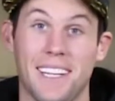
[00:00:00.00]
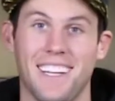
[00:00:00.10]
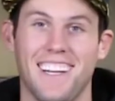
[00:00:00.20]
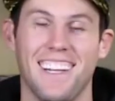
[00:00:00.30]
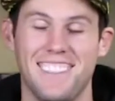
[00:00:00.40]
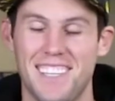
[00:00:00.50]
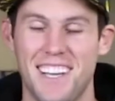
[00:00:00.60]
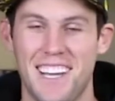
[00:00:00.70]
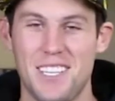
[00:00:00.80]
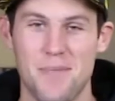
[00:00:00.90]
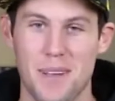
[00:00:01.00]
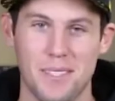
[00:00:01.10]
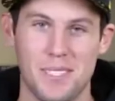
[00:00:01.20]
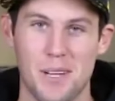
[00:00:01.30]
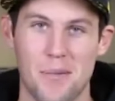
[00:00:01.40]
To be able
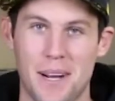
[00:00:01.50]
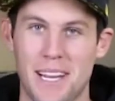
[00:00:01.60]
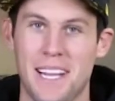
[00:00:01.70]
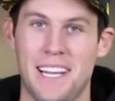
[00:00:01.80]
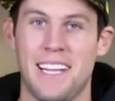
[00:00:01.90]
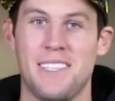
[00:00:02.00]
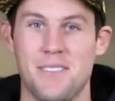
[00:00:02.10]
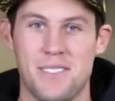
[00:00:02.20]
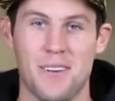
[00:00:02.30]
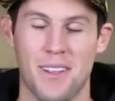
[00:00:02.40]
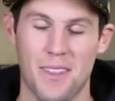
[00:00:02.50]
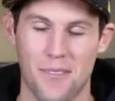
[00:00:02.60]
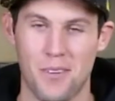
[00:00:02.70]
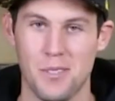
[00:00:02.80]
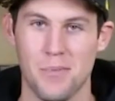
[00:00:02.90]
to celebrate and do a donut in the
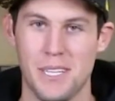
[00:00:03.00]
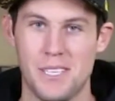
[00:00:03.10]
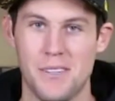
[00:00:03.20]
first place,